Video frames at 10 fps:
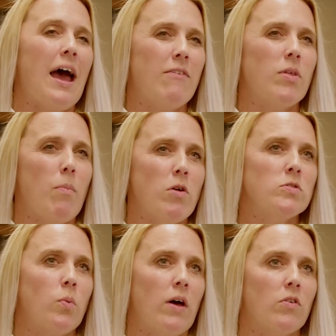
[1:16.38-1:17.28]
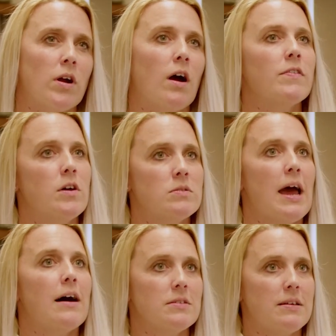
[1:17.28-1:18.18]
have the most weathering on those
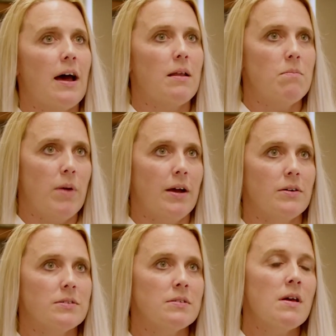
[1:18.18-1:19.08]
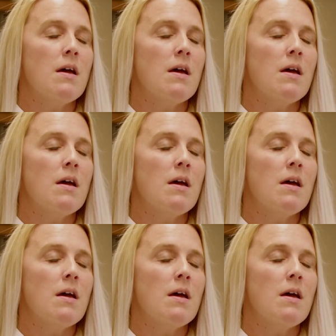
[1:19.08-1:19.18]
outside bales.